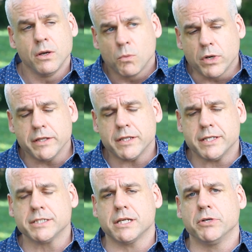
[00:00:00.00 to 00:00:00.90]
One of the
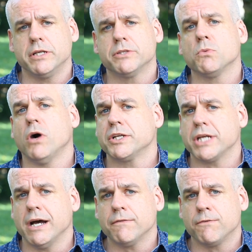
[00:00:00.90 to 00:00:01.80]
things that we need to watch
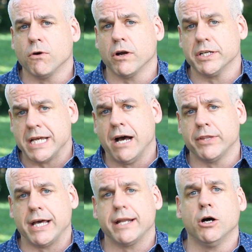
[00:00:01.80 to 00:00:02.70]
out for is how
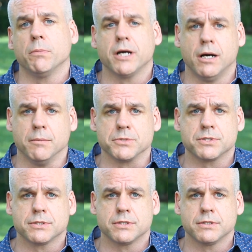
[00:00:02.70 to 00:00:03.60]
that help
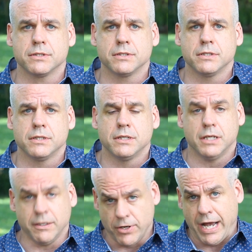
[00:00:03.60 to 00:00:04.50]
comes.
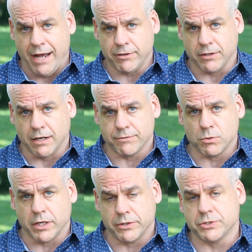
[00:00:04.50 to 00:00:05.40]
If you have a loved
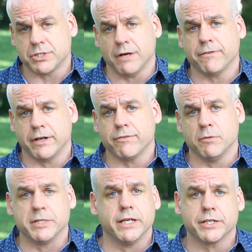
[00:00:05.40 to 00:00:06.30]
one who's suffering
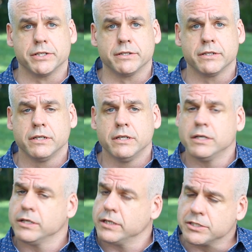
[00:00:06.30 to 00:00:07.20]
from addiction,
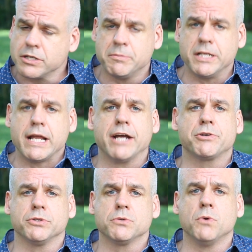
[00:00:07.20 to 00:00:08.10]
it's going to be
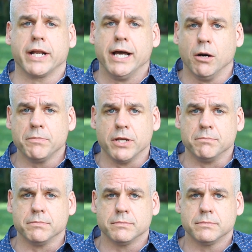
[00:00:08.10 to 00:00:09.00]
natural to want to help them.
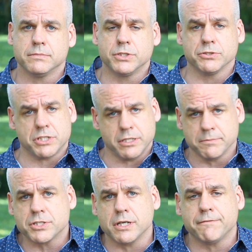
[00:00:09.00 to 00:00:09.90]
You'll see
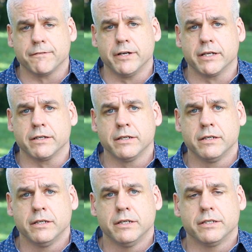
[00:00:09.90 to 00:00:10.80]
them suffering,
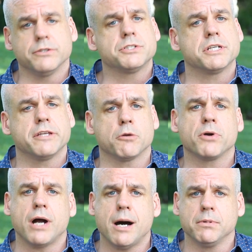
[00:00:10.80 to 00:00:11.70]
you'll see their
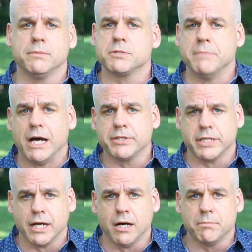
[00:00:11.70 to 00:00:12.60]
problems
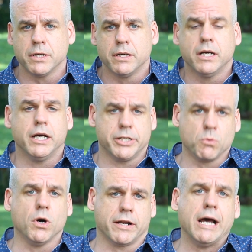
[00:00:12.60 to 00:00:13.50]
mounting up, and you'll
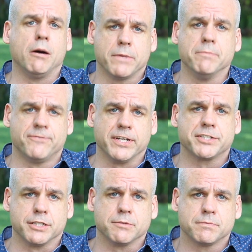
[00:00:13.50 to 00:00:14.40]
want to help them fix it.